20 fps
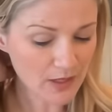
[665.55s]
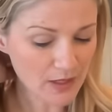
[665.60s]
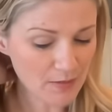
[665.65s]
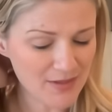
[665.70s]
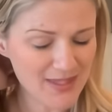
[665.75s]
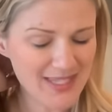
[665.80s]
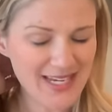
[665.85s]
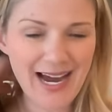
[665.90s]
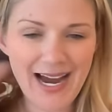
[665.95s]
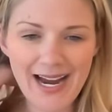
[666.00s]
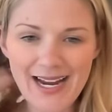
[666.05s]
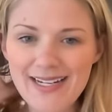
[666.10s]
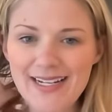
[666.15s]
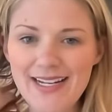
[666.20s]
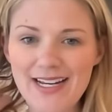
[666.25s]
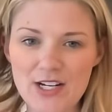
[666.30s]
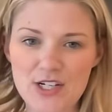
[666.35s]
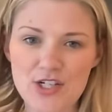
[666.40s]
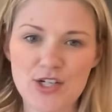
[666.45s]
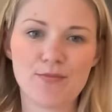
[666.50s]
But the
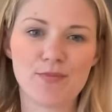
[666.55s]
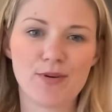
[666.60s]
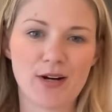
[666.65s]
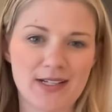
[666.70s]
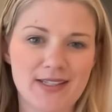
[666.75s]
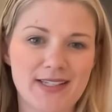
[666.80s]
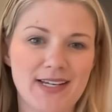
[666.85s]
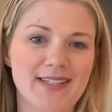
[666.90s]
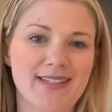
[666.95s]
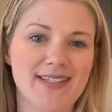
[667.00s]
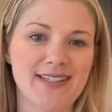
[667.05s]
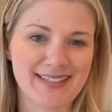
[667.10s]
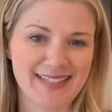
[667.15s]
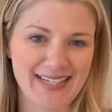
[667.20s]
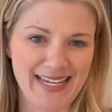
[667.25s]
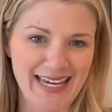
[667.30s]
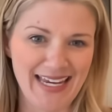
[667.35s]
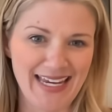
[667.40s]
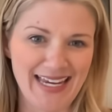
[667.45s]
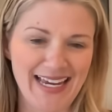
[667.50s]
ideation process is
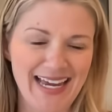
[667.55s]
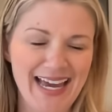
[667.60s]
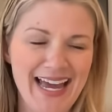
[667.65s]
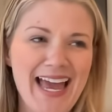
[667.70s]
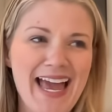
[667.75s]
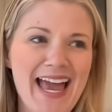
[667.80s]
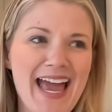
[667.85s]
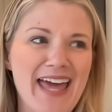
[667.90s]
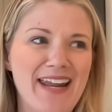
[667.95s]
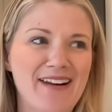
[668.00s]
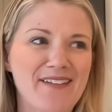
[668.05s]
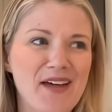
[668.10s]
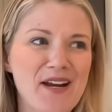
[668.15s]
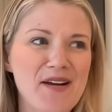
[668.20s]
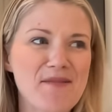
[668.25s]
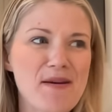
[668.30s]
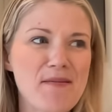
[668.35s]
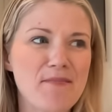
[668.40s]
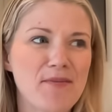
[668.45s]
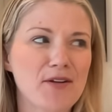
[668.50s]
key. And a lot
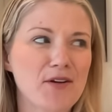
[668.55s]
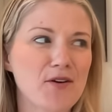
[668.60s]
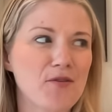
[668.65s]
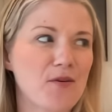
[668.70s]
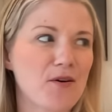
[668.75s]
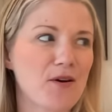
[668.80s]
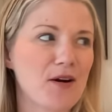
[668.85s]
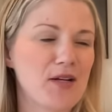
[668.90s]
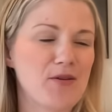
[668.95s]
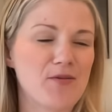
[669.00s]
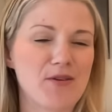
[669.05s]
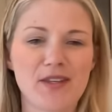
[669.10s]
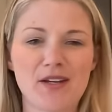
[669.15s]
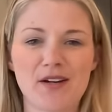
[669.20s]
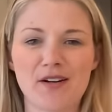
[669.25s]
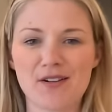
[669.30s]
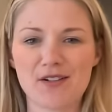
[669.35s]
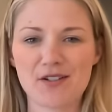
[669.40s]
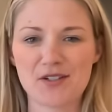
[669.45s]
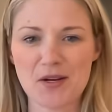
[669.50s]
of people are worried when
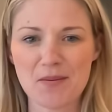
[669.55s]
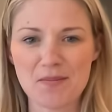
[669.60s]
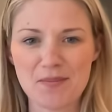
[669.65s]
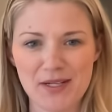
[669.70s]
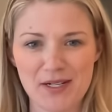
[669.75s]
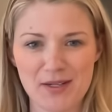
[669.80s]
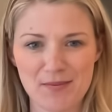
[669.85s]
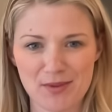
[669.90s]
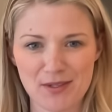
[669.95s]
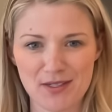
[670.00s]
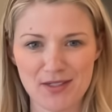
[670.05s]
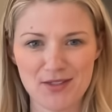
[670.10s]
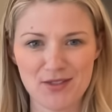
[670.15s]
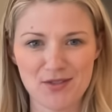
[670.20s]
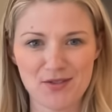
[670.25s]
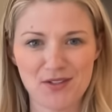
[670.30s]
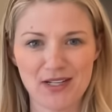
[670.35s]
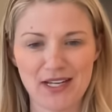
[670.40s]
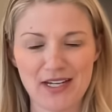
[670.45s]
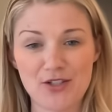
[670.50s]
they're jumping into print
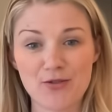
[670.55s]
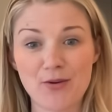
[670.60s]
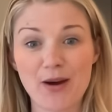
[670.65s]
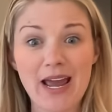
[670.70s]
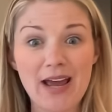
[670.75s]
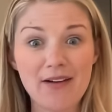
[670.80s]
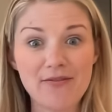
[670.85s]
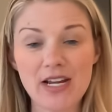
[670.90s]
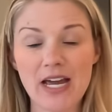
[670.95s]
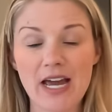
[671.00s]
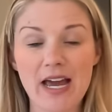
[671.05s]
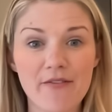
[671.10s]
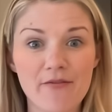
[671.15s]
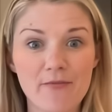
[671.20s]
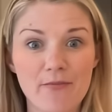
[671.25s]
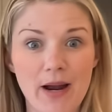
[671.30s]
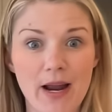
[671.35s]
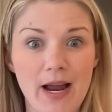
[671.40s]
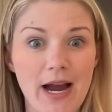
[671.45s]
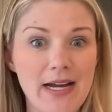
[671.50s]
school, like, do I have to
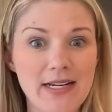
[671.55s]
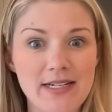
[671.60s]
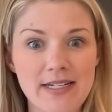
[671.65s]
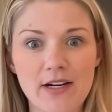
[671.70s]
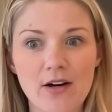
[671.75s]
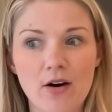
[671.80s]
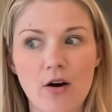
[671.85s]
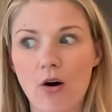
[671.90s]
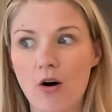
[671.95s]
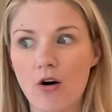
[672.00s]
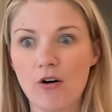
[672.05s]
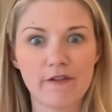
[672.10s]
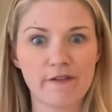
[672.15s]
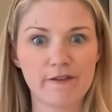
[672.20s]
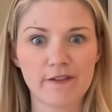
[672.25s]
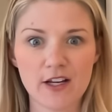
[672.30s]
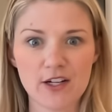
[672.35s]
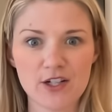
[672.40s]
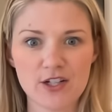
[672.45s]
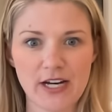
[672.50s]
have my idea all
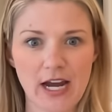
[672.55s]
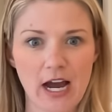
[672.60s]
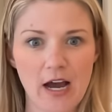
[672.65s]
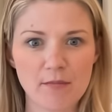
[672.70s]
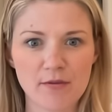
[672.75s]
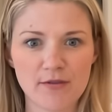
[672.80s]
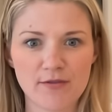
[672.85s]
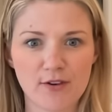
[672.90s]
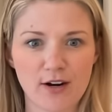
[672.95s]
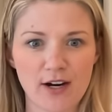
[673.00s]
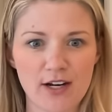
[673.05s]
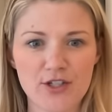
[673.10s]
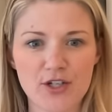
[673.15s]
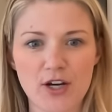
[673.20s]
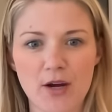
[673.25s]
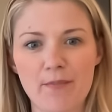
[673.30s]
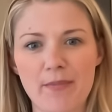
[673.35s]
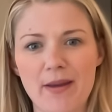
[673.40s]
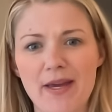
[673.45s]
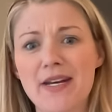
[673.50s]
fleshed out before I
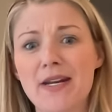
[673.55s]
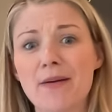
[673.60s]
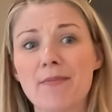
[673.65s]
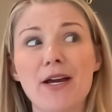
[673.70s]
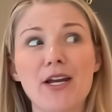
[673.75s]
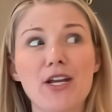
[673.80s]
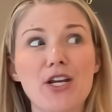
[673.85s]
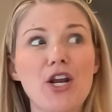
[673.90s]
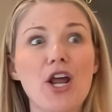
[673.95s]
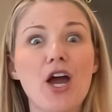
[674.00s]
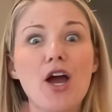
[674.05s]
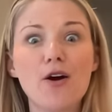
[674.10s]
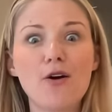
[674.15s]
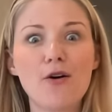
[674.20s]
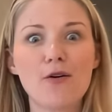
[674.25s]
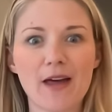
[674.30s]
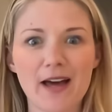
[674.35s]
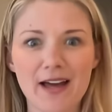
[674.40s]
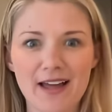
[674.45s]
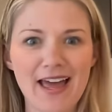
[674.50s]
jump in? And I'm like,
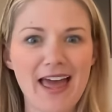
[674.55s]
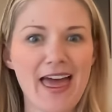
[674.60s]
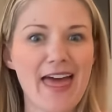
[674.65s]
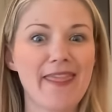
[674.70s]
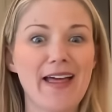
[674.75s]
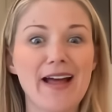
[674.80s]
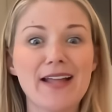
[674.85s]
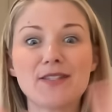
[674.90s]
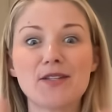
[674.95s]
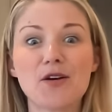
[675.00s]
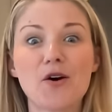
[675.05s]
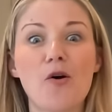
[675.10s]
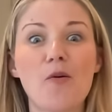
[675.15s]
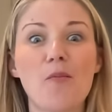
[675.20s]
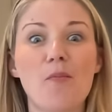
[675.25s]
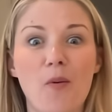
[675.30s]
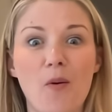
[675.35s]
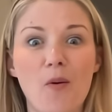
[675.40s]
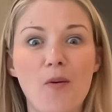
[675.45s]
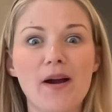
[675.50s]
no, that's the whole
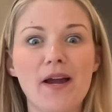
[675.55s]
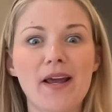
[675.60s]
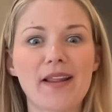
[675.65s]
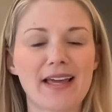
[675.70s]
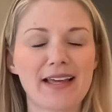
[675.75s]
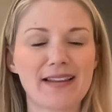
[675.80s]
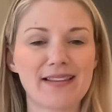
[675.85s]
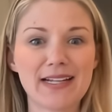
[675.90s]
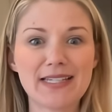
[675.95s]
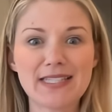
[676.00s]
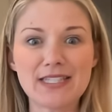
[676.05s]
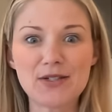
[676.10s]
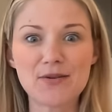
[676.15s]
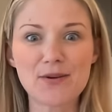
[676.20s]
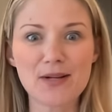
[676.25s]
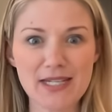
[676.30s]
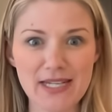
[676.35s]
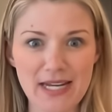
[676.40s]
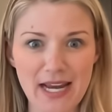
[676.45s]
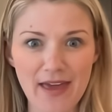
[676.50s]
point. Like, let's do
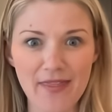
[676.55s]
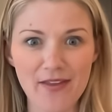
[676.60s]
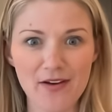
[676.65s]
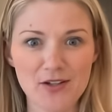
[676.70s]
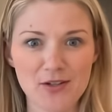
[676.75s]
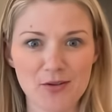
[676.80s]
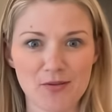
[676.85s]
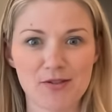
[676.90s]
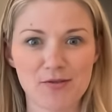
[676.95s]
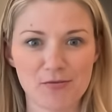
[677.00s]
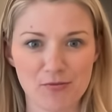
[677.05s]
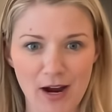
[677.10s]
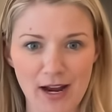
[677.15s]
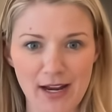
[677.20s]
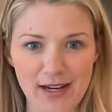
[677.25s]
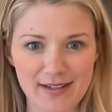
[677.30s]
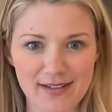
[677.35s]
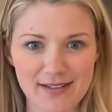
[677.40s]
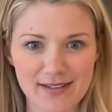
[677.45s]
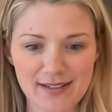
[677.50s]
it together so it's
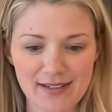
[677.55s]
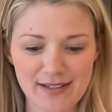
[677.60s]
right.